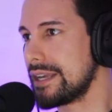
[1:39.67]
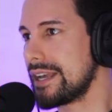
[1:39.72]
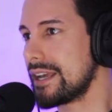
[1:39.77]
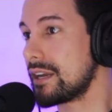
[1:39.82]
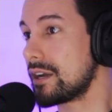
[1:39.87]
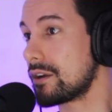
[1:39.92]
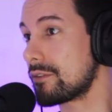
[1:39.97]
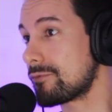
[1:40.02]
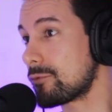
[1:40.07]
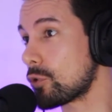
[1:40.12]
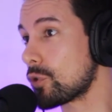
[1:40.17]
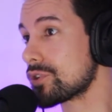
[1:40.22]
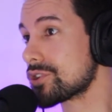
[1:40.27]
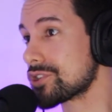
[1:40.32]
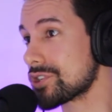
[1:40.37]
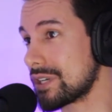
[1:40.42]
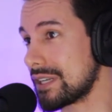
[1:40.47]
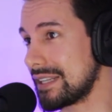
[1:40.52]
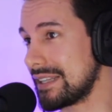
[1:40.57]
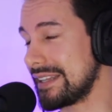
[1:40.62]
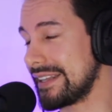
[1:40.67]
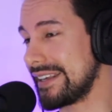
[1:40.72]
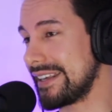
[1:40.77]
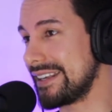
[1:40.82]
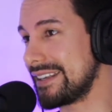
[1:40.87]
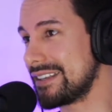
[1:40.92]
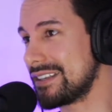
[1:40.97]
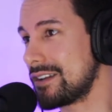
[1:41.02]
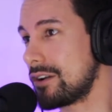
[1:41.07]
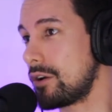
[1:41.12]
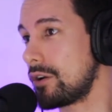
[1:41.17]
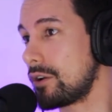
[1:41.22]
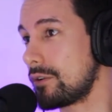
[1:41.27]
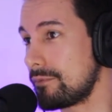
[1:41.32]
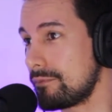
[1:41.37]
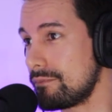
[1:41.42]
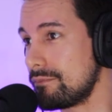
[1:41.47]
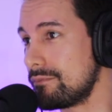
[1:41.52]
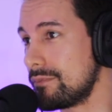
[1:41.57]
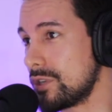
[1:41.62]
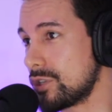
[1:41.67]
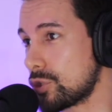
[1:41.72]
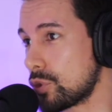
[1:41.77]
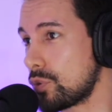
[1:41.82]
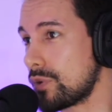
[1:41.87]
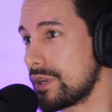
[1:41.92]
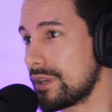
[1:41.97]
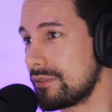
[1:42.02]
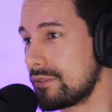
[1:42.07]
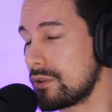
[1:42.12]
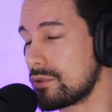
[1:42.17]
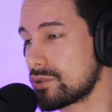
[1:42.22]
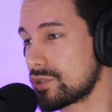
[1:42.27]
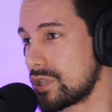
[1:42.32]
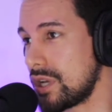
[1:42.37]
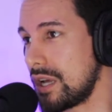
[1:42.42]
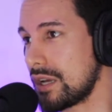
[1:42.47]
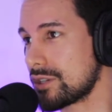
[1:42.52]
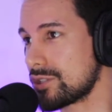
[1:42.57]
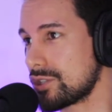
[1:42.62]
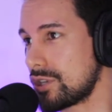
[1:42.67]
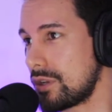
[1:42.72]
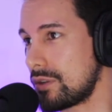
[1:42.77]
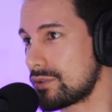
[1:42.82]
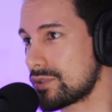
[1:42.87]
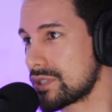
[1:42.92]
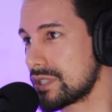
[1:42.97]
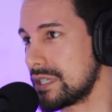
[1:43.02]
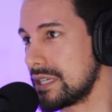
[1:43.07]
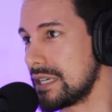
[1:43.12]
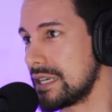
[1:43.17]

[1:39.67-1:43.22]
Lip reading: And unfortunately, on a majority of those talk shows,